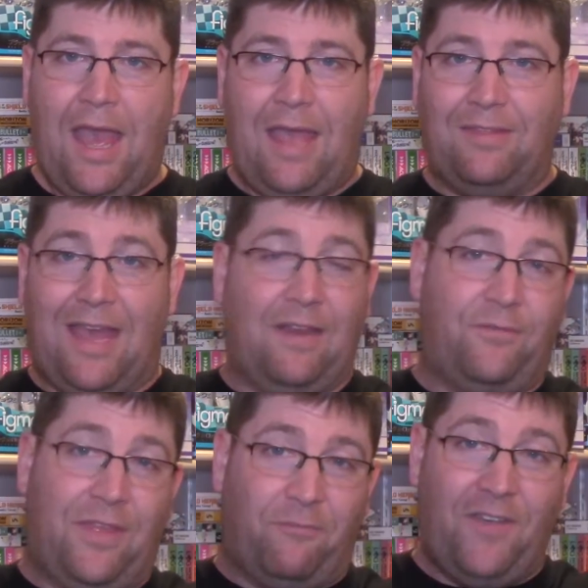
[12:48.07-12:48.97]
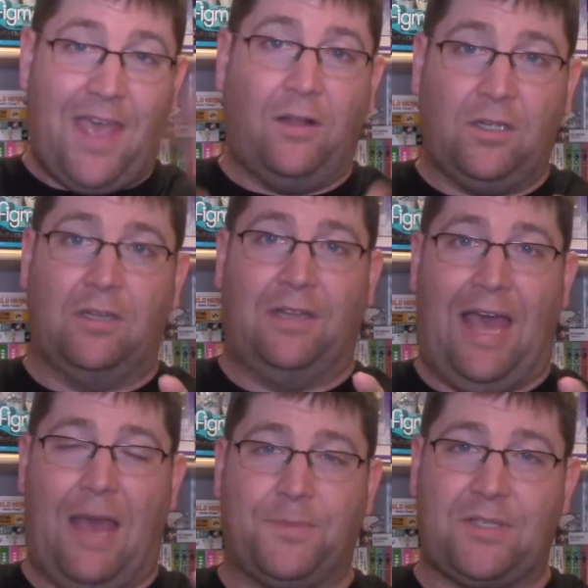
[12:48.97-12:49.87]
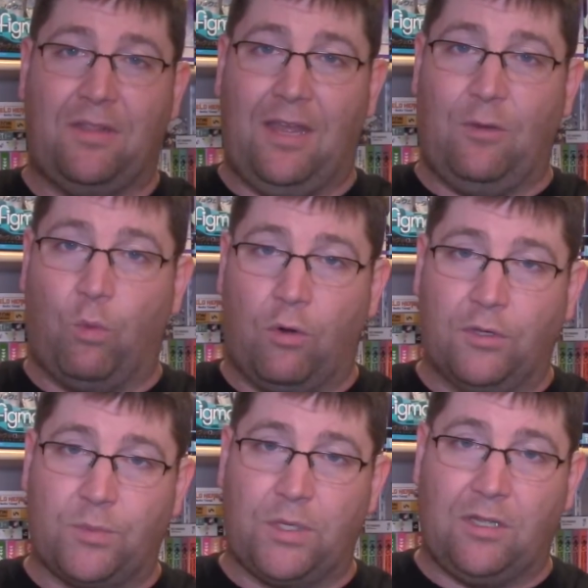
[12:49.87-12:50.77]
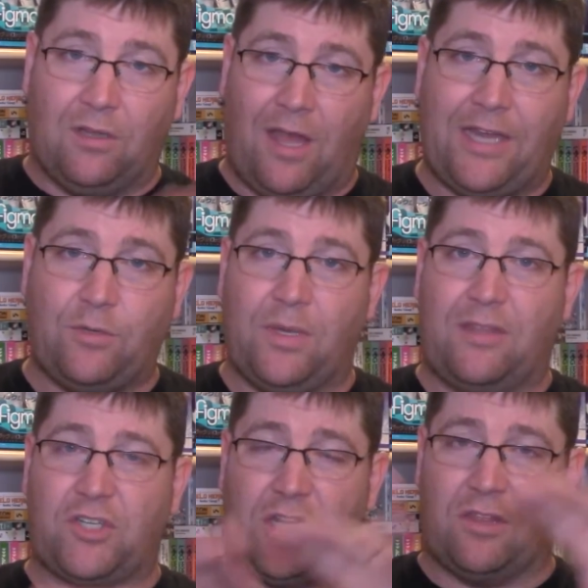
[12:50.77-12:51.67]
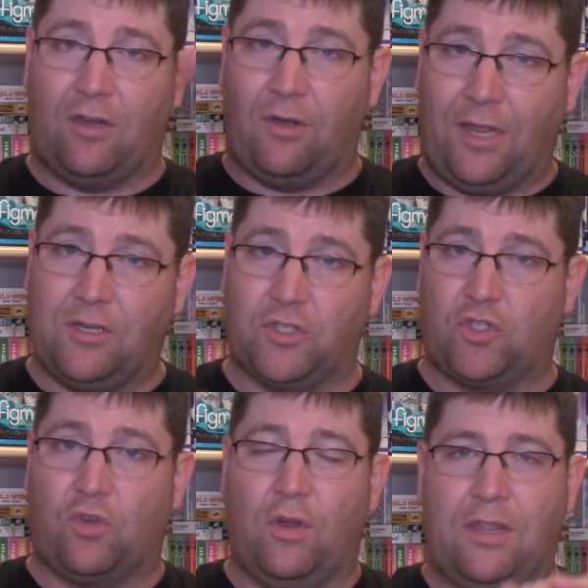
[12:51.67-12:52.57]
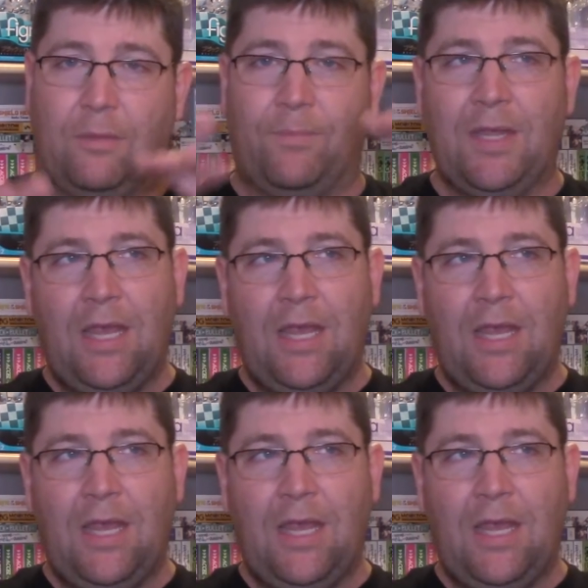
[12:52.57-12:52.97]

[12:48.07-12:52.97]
and that if the veil collapsed then worlds would collide to each other and destroy them